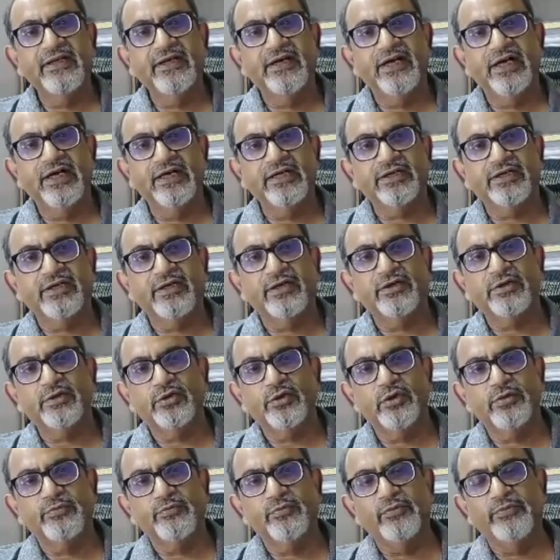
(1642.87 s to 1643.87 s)

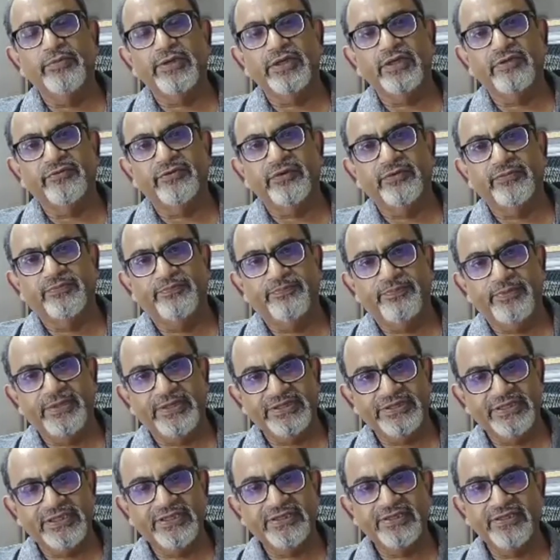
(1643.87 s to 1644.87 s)
uncontrolled movement of the
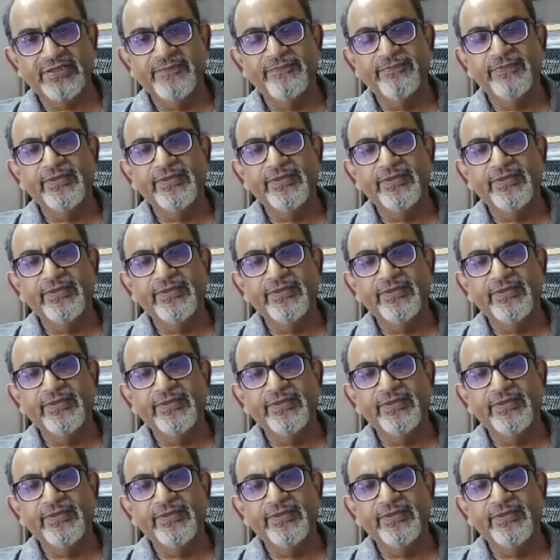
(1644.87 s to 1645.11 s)
patient,